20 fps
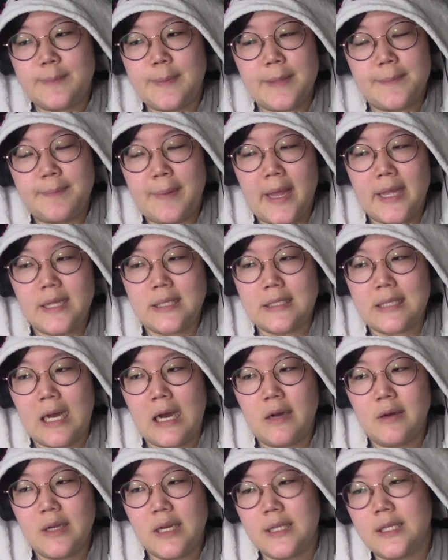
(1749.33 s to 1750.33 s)
been paced
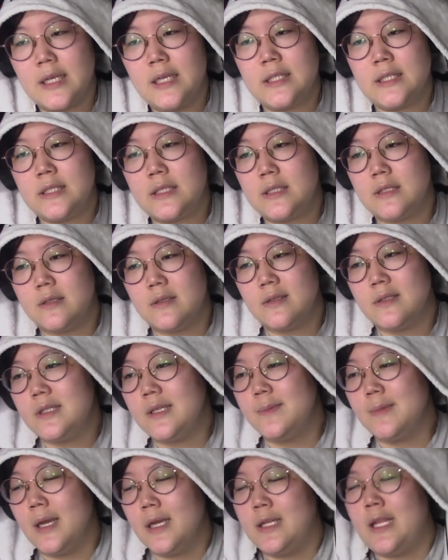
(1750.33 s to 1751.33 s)
out. It does
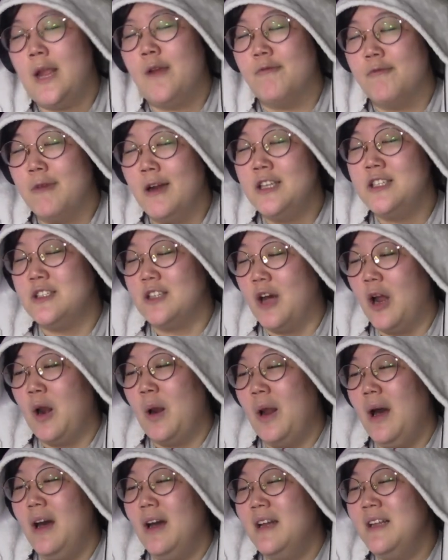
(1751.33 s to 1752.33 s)
seem like they rushed a
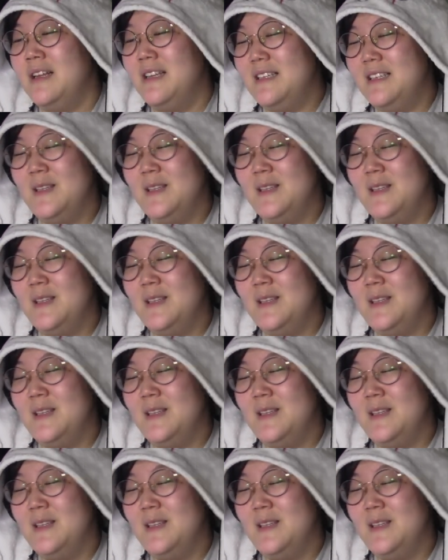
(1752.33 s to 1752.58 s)
lot.